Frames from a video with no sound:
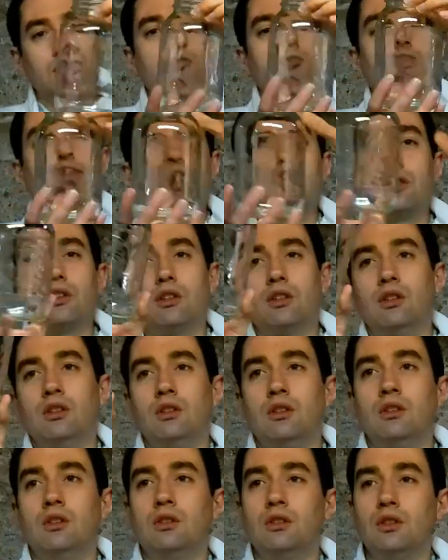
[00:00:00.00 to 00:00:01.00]

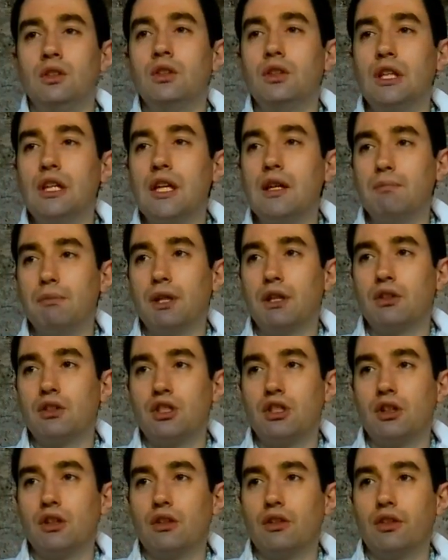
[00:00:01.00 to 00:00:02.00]
You can get bigger
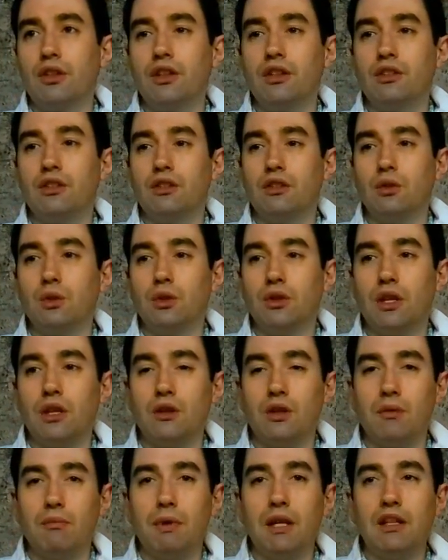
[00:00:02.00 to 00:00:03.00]
jars. These are
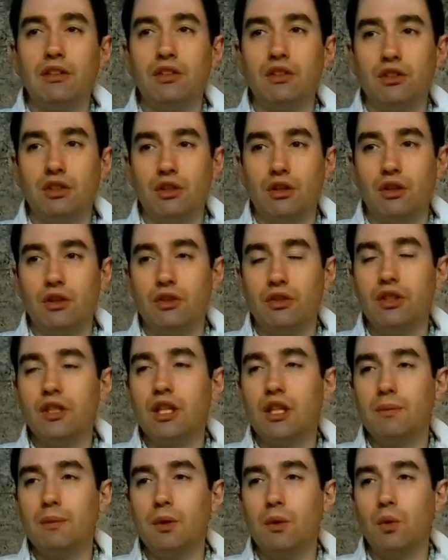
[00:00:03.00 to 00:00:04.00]
ordinary mason jars. You
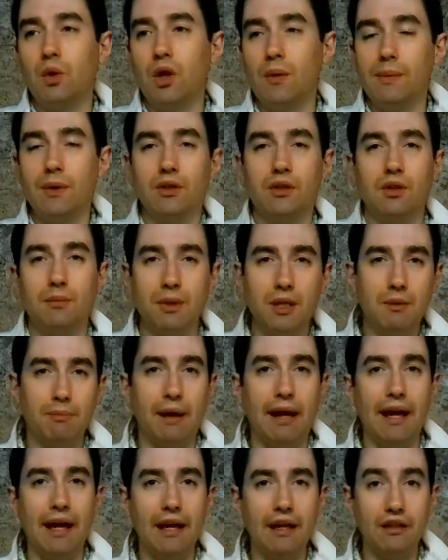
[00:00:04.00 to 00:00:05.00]
get them at Walmart in a big
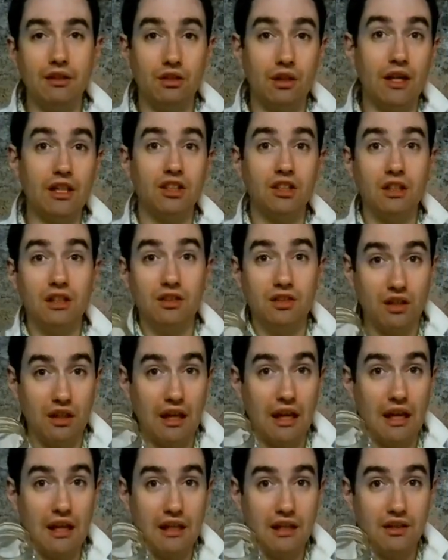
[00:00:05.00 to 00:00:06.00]
pack. There actually is a
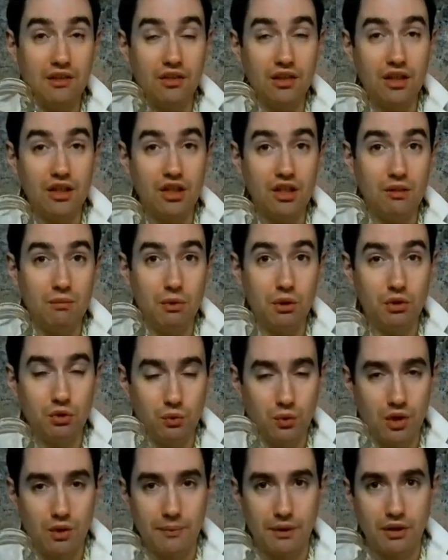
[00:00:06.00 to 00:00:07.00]
canning section in most
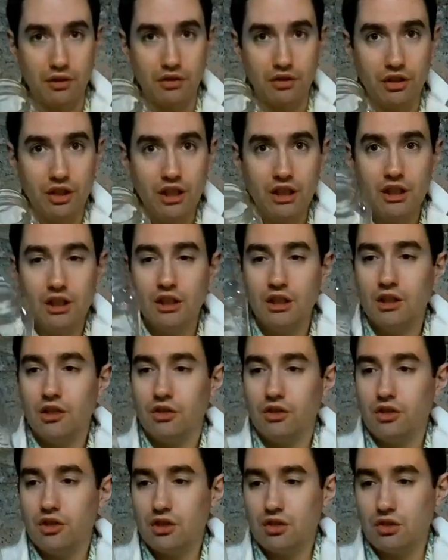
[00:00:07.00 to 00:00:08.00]
Walmarts.
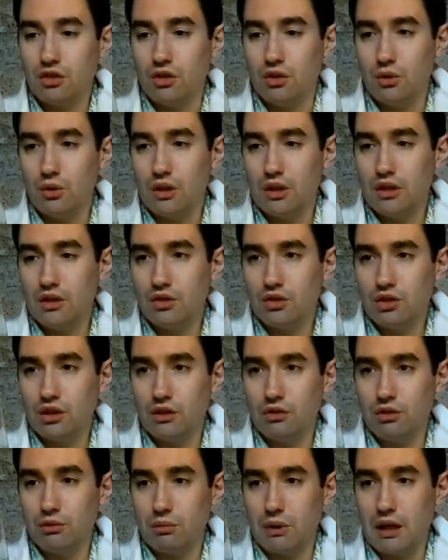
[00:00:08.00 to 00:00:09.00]
So you just go get
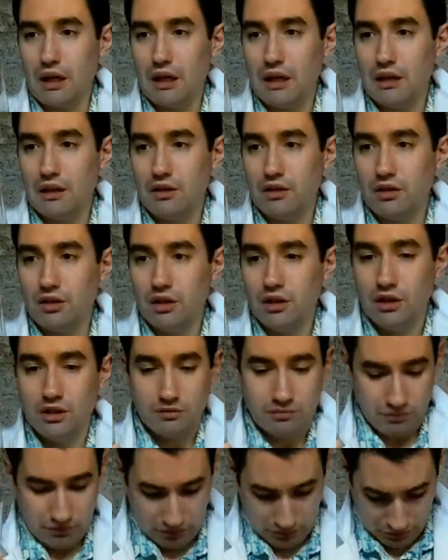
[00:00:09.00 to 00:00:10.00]
yourself some cans.
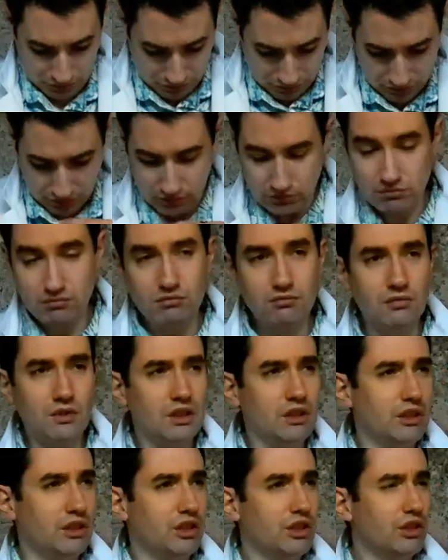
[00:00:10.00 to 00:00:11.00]

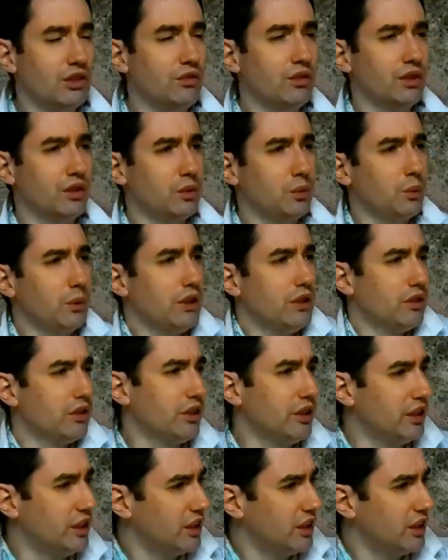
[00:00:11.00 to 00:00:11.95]
Oh, this sure feels weird.